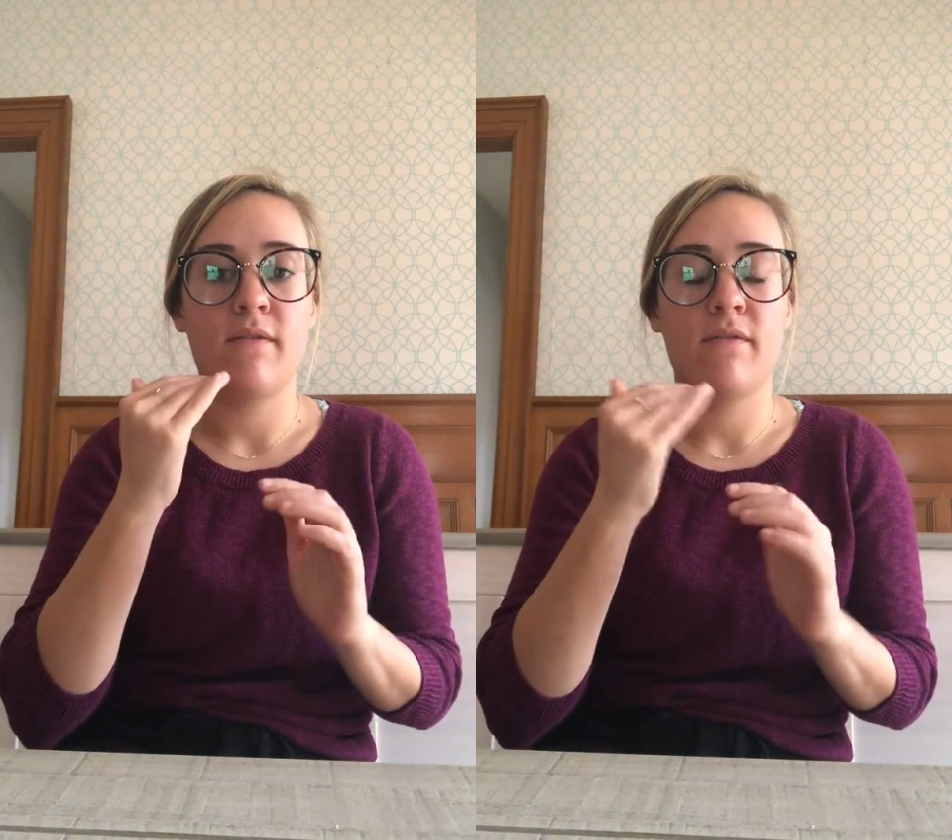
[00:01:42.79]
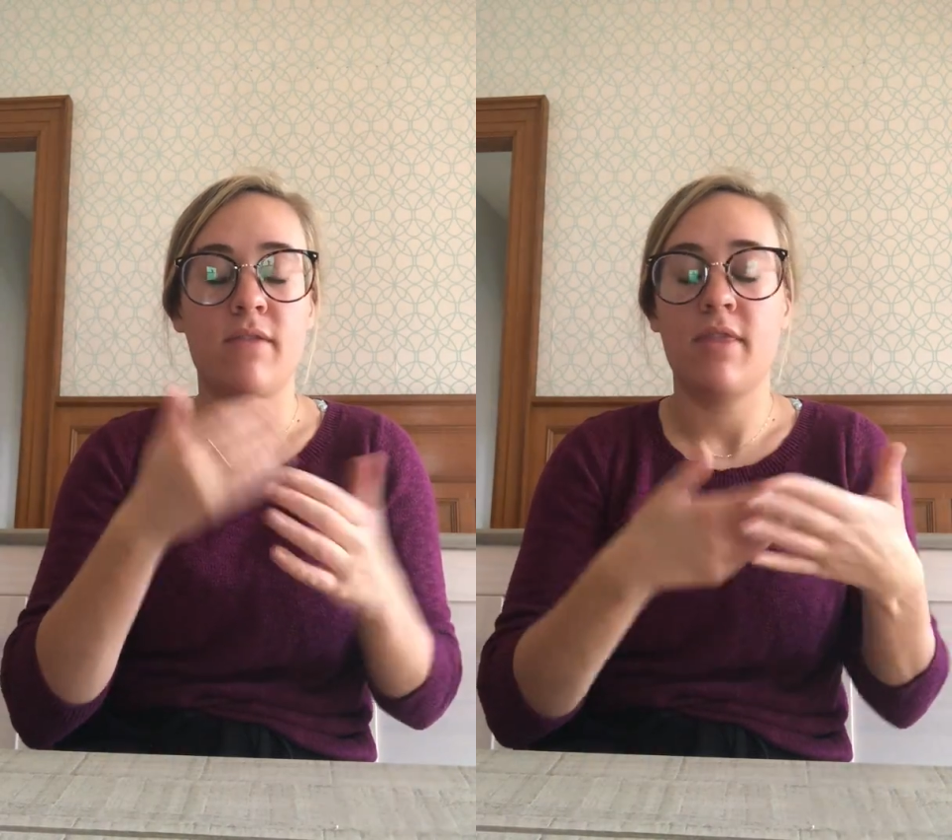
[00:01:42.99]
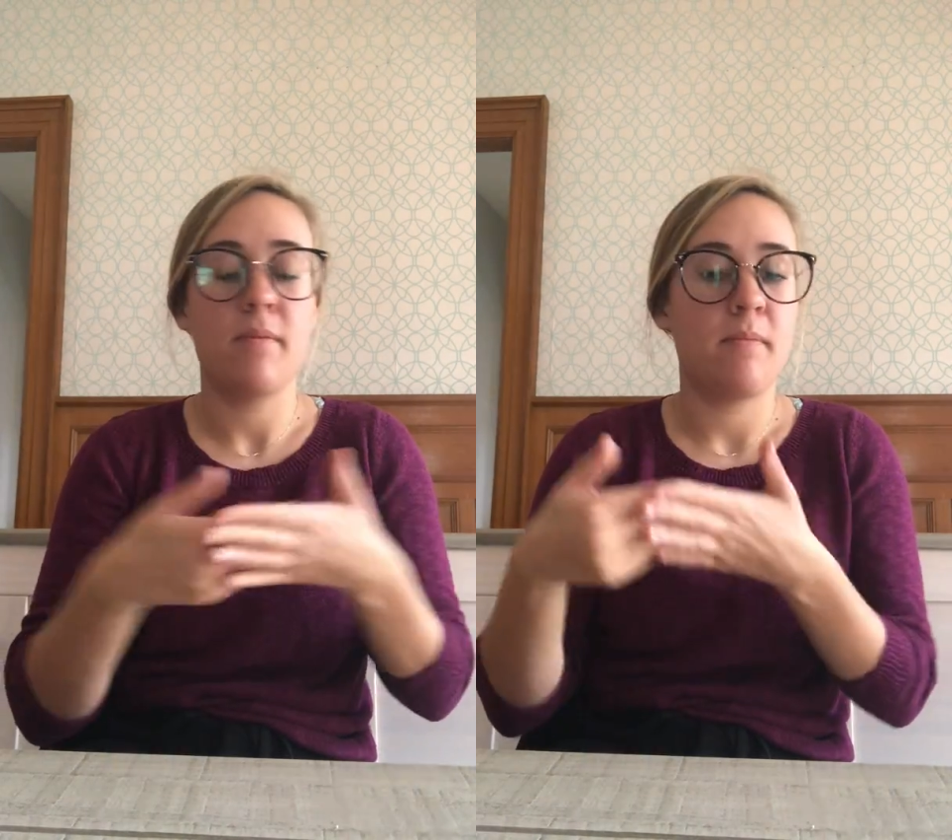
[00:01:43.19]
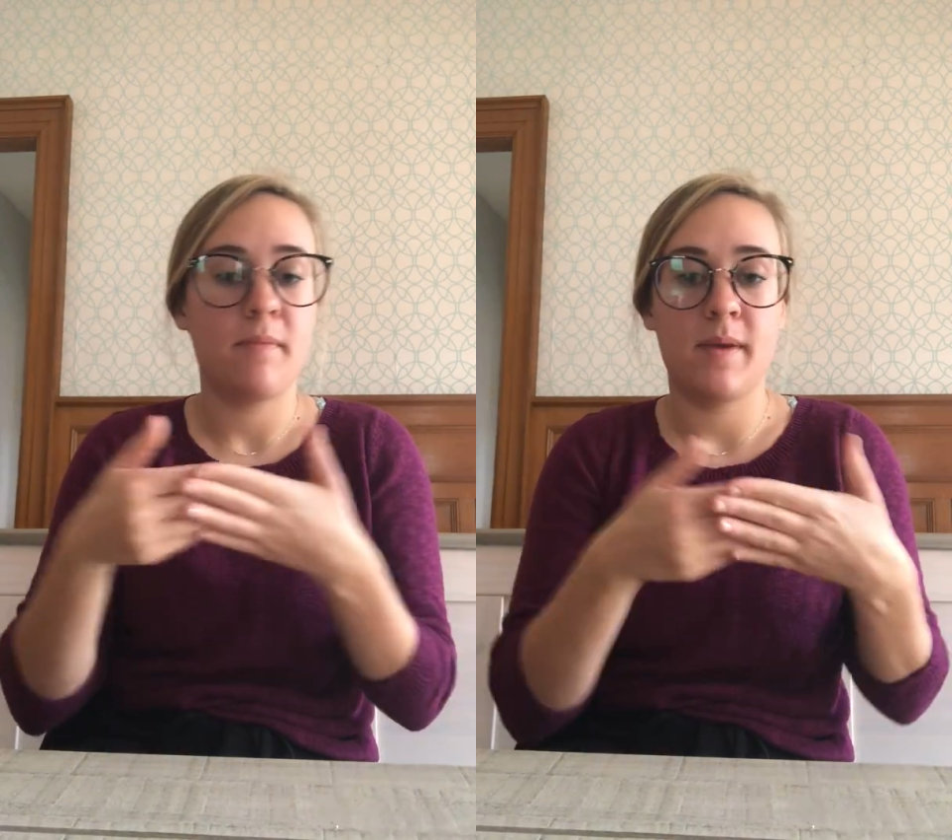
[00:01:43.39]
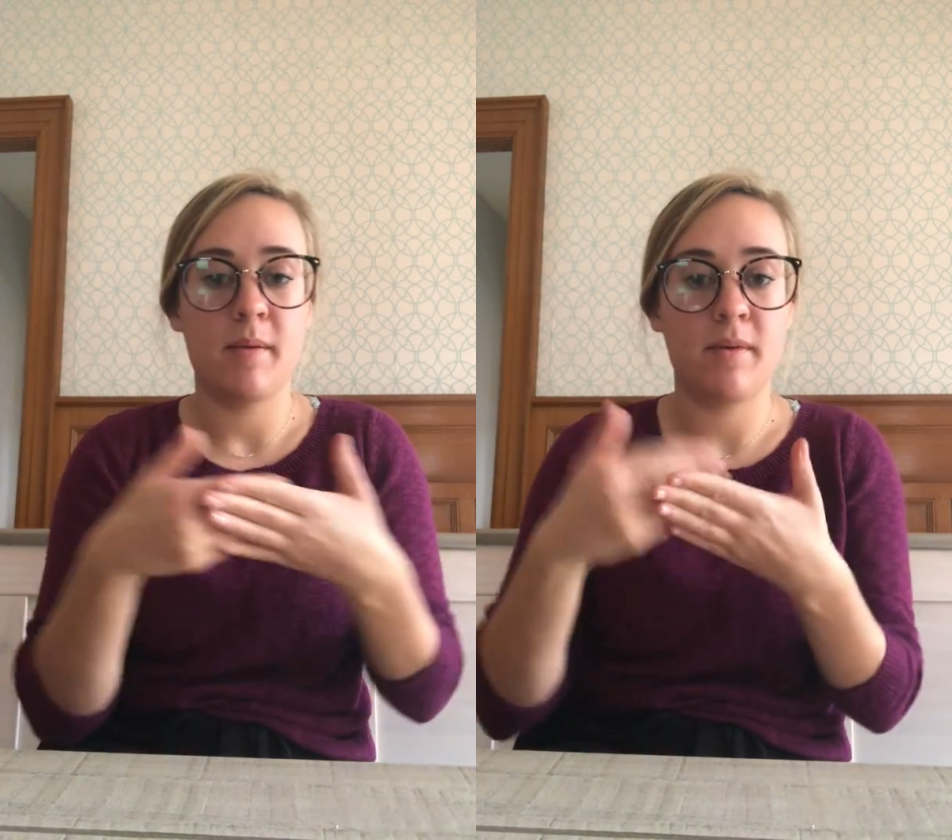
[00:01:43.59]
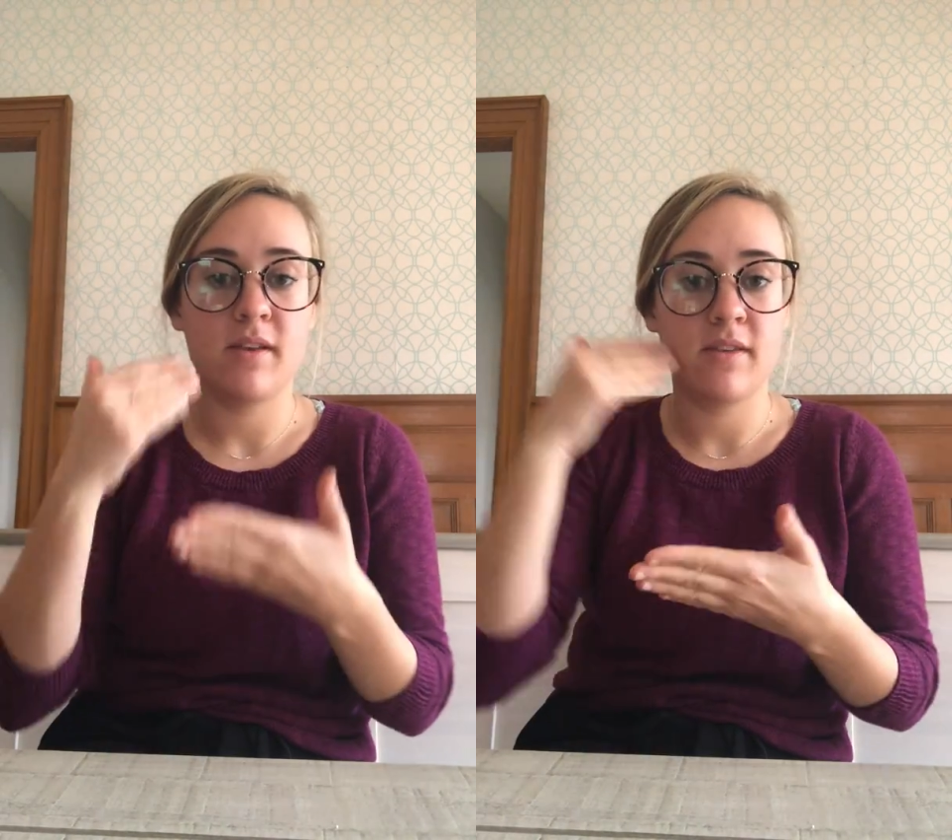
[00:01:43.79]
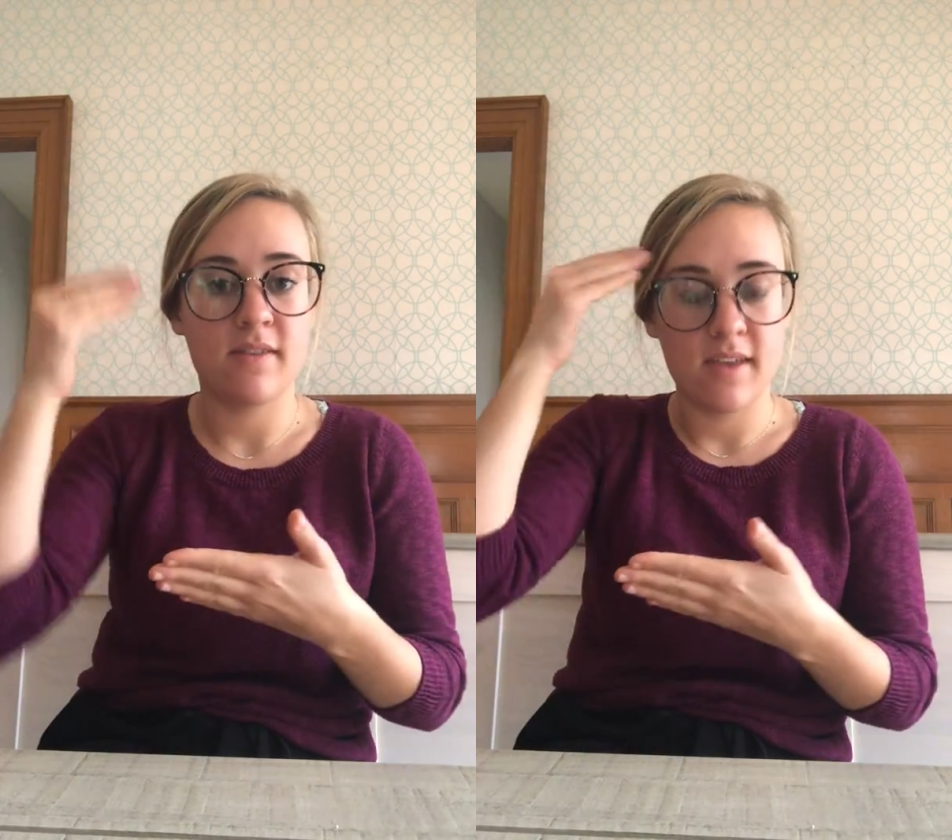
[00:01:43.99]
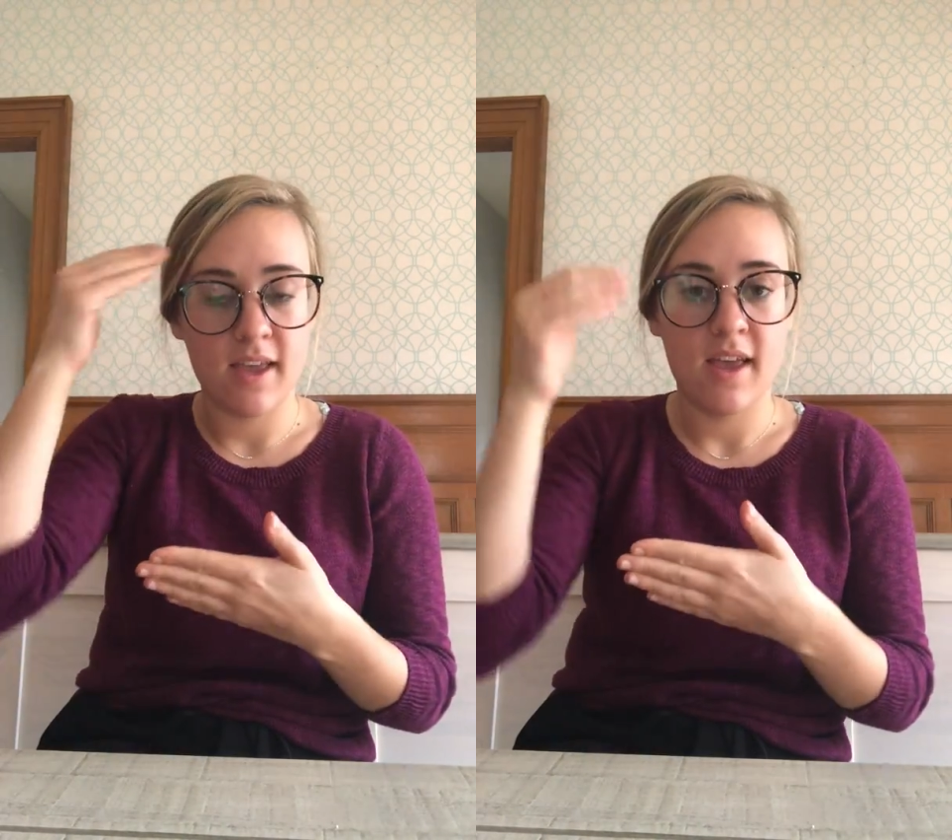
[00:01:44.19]
it may cause
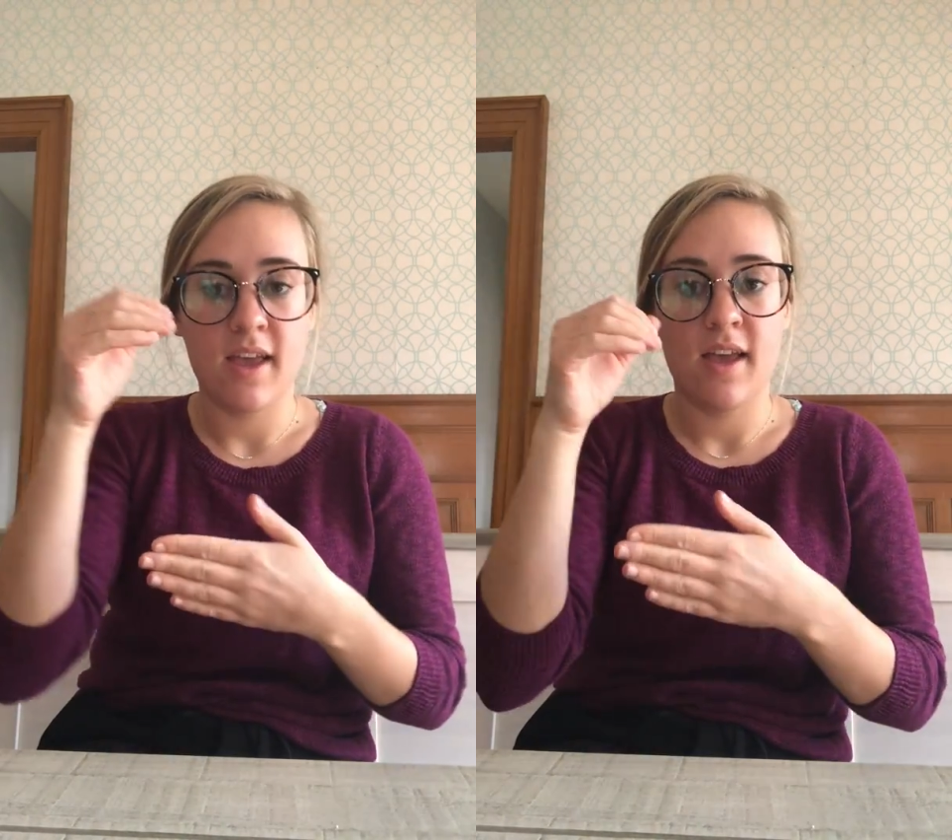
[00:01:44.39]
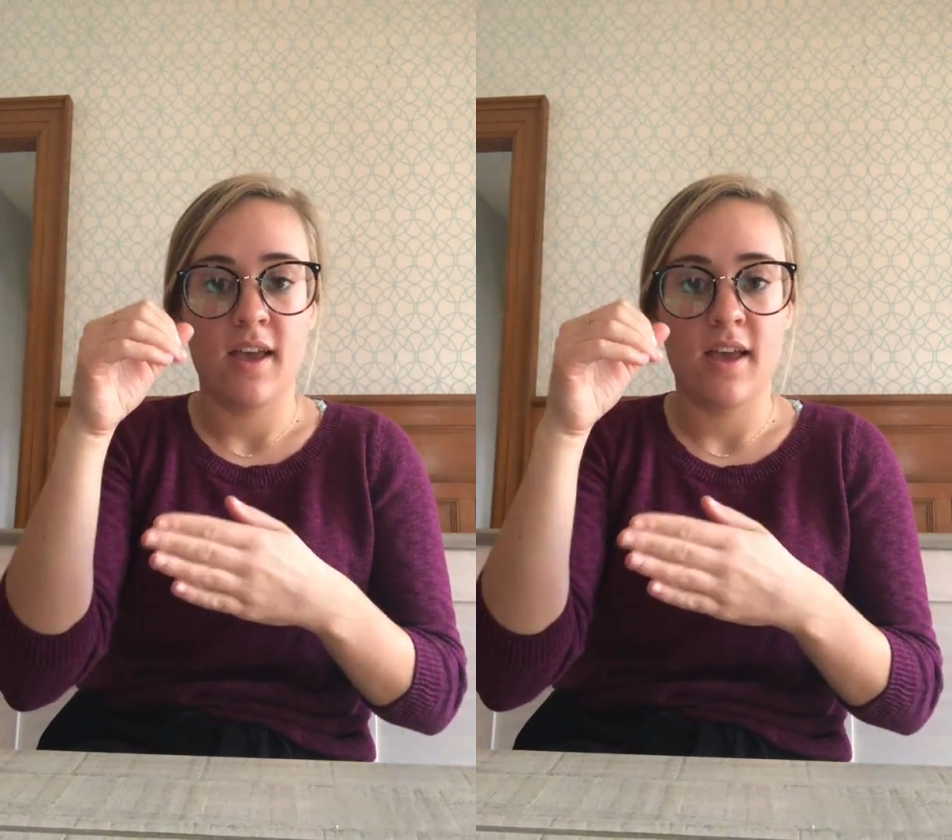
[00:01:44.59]
the